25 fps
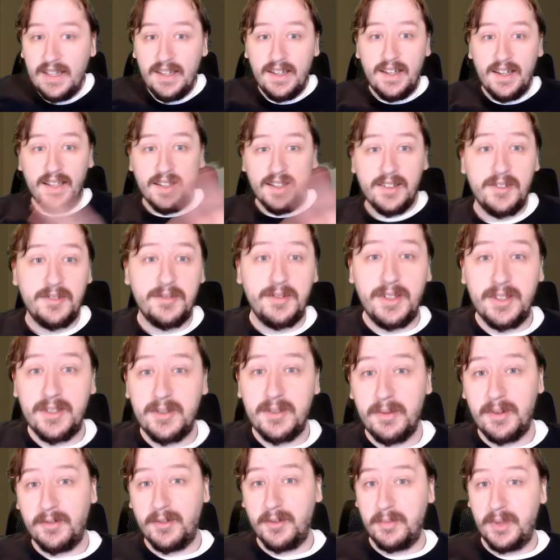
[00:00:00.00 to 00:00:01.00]
Hello and
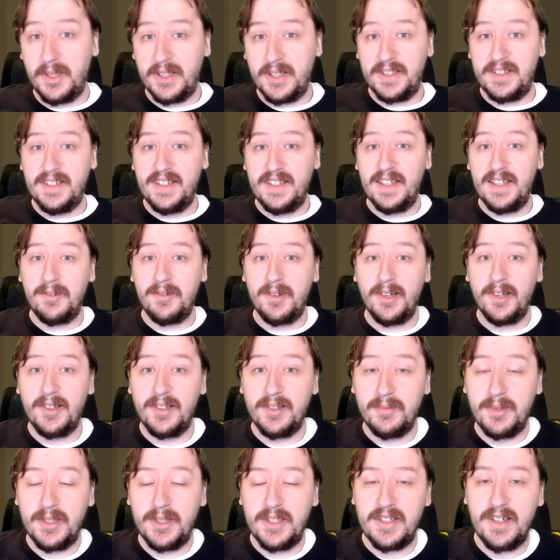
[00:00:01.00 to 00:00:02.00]
welcome everybody. Today we are going
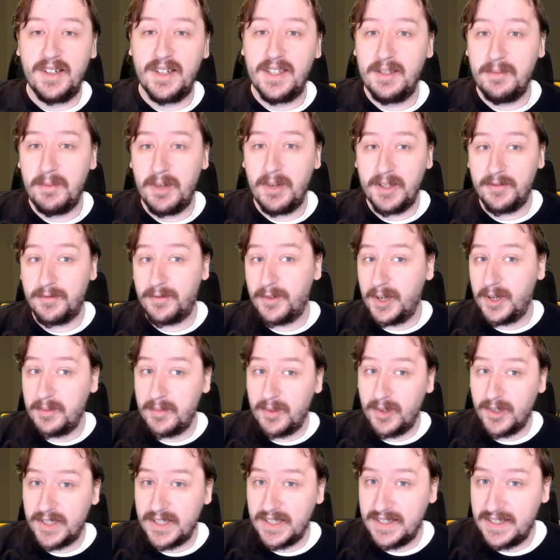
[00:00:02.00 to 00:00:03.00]
to be talking about the
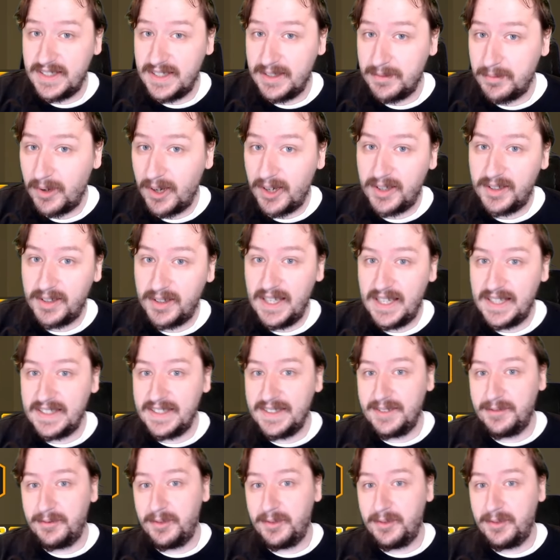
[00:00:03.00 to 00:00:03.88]
frameworks in Deep Rock Galactic,